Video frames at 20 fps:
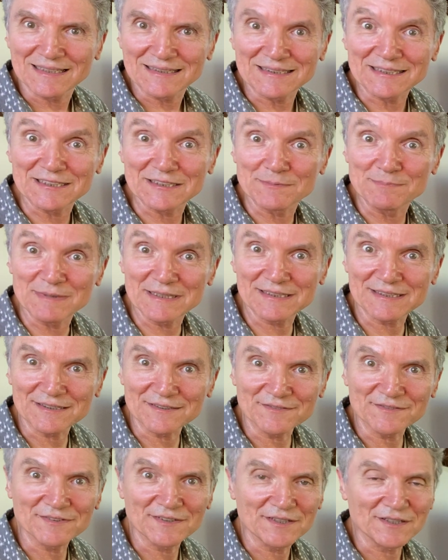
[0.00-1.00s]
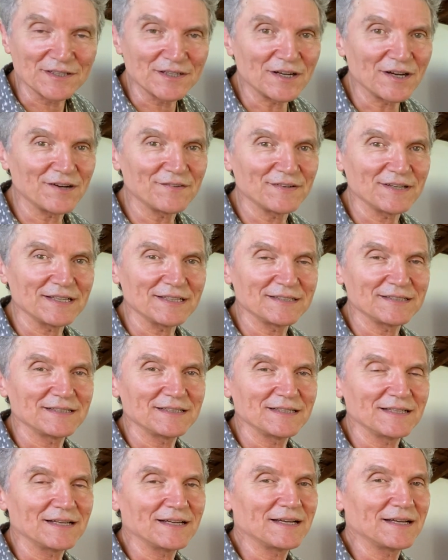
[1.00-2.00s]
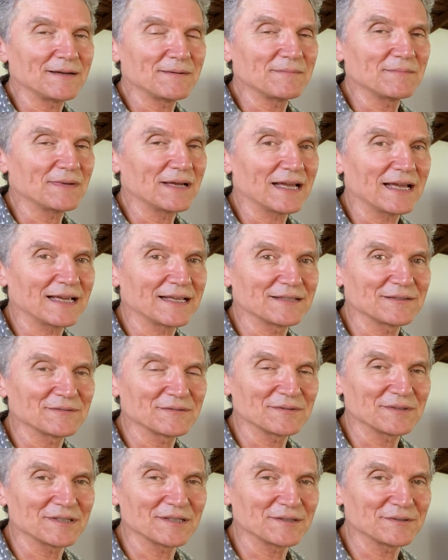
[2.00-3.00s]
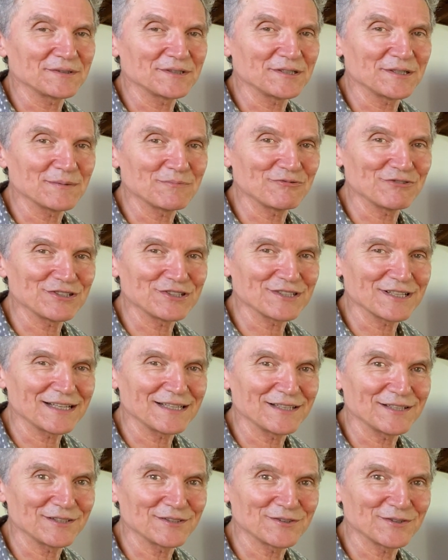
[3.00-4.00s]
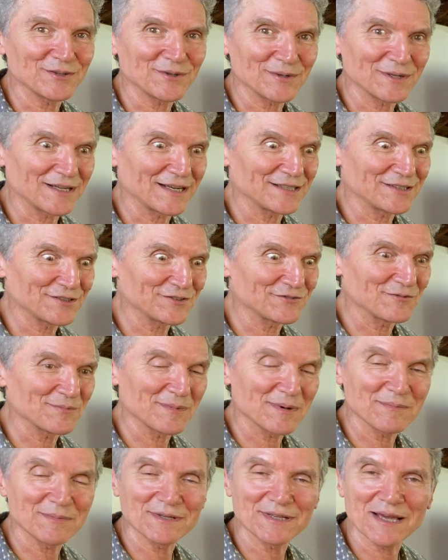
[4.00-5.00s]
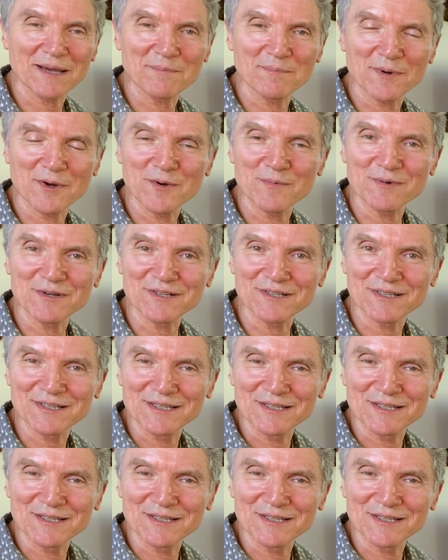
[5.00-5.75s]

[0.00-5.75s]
dismissive of it and didn't appreciate it at all. And I just remembered that moment